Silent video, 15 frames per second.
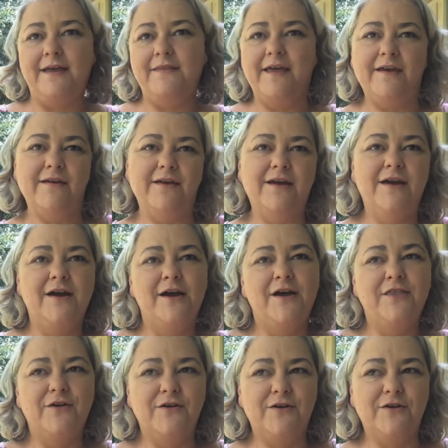and
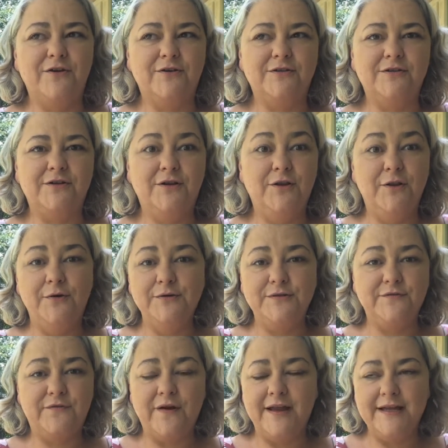they're close
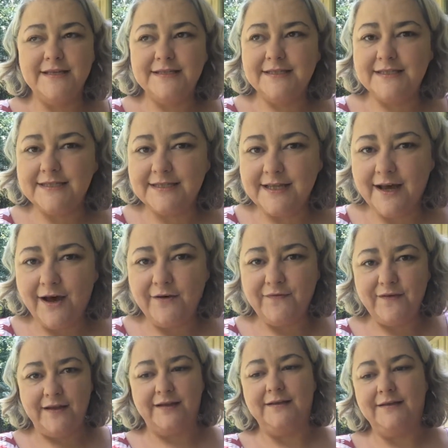friends and stuff,
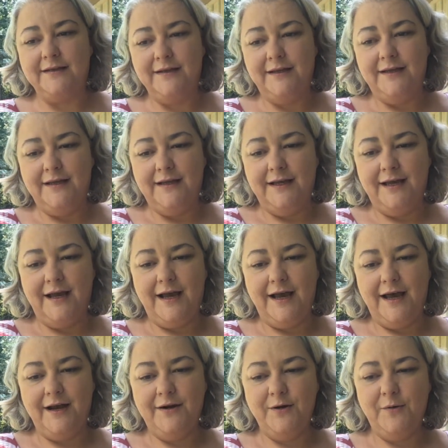and
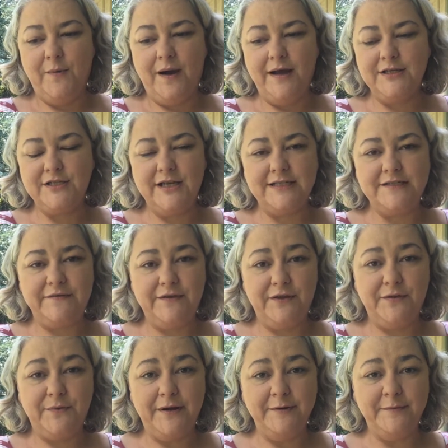I don't know why she has to feel
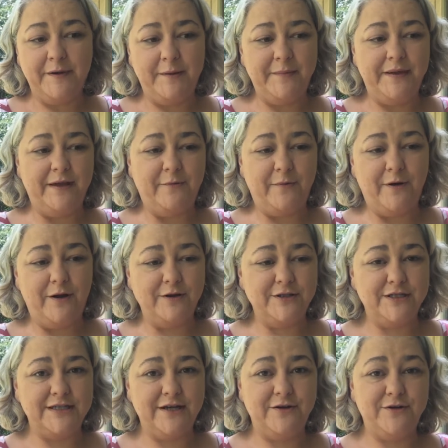threatened by me, and we're all
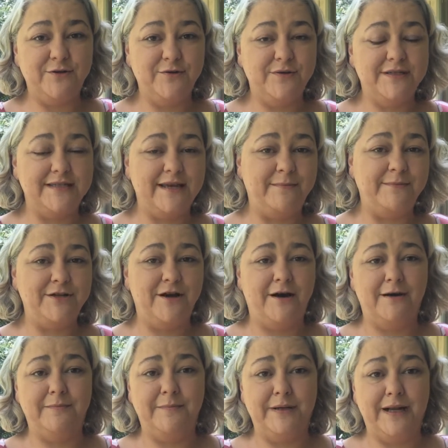just there to do the same
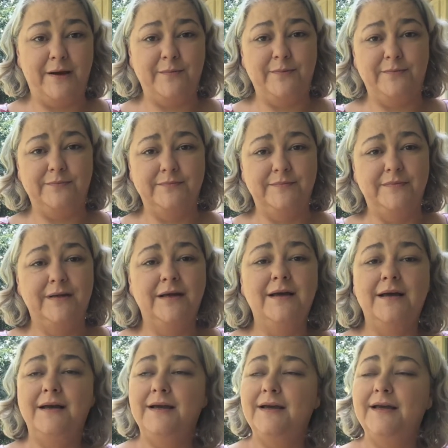job. But
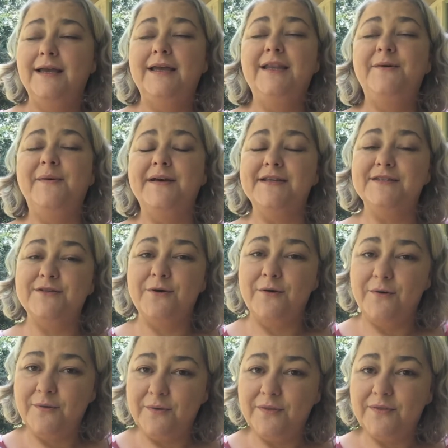anyway,
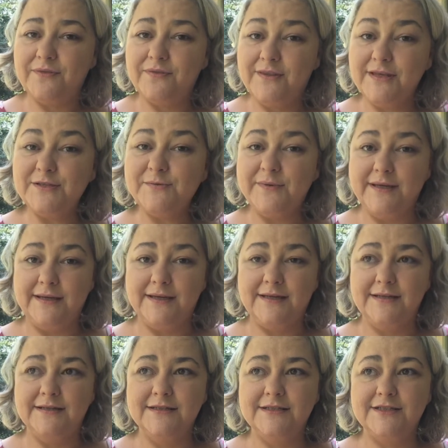so this
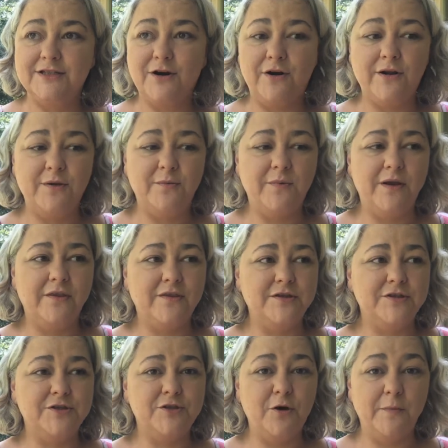week started
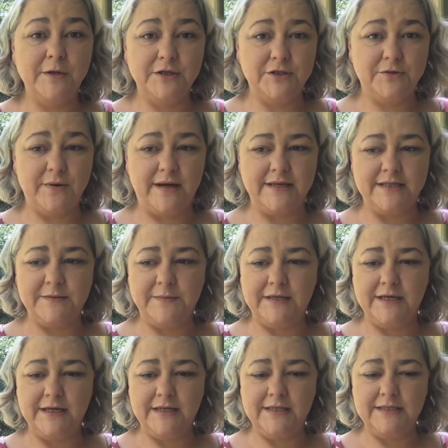with so much stress
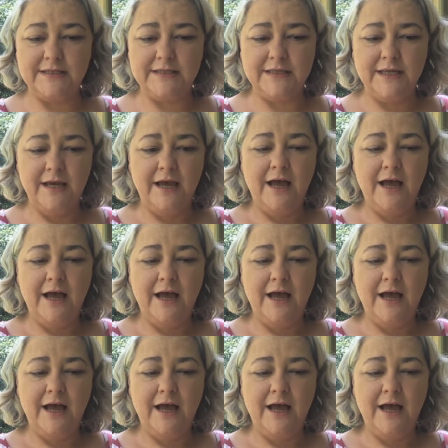because